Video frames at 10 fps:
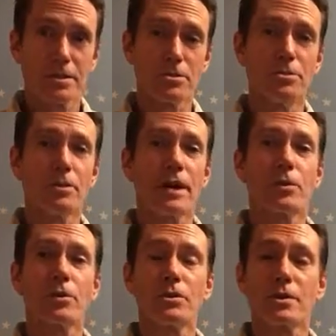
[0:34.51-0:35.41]
to
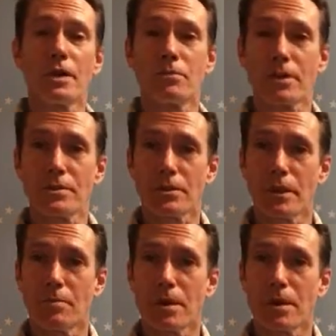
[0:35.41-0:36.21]
a real estate investor like